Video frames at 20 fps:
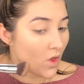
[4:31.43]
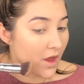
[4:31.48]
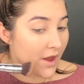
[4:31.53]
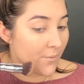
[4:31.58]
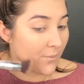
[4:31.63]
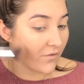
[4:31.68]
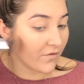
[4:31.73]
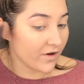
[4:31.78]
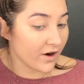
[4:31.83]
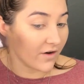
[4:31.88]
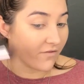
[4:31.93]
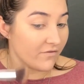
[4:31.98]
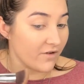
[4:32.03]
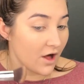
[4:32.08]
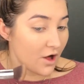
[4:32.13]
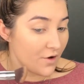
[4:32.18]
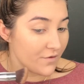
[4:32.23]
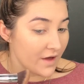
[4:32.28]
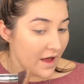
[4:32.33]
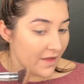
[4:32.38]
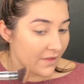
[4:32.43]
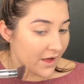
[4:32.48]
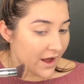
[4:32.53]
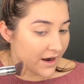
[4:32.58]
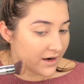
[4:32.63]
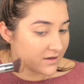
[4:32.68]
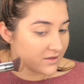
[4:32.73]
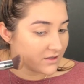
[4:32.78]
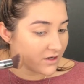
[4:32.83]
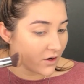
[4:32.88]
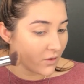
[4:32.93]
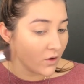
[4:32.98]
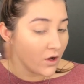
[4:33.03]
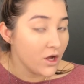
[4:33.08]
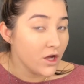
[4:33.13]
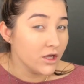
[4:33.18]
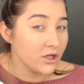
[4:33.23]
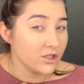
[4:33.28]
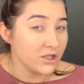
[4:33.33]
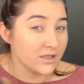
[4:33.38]
and we're going to follow that line. So
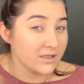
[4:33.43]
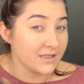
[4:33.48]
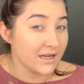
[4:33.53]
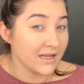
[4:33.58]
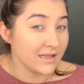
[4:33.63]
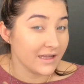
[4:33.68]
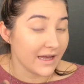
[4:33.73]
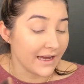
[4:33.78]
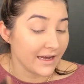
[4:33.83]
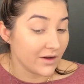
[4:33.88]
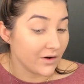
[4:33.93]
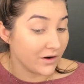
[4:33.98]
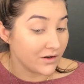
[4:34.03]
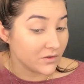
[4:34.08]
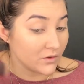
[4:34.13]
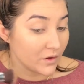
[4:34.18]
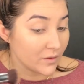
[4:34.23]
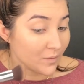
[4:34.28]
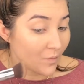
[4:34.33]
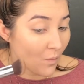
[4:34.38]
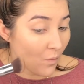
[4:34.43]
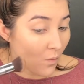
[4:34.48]
just a light contour.